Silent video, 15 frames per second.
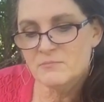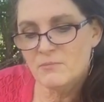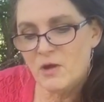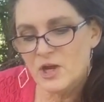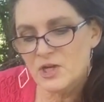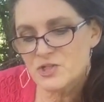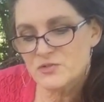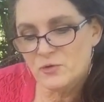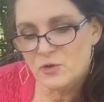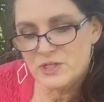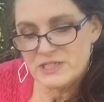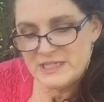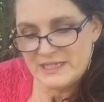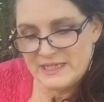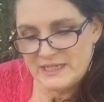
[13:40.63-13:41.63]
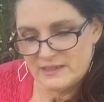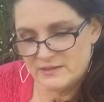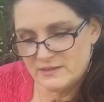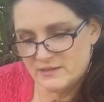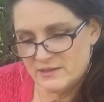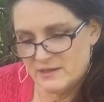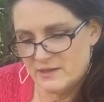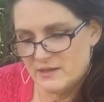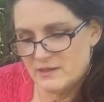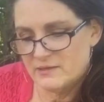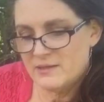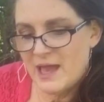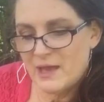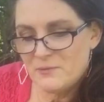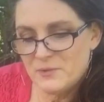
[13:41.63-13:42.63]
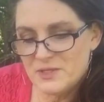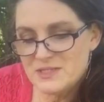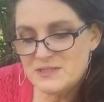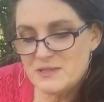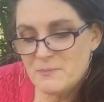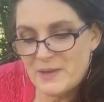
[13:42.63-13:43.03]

March 14th. That was the